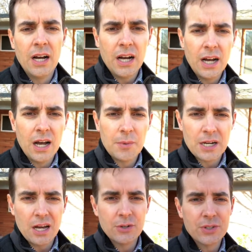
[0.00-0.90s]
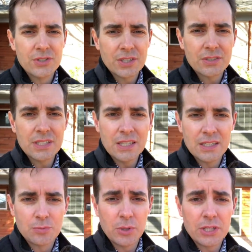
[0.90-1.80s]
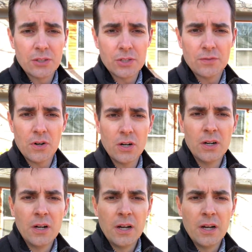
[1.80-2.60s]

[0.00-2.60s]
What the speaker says: in 160 is pretty good so far.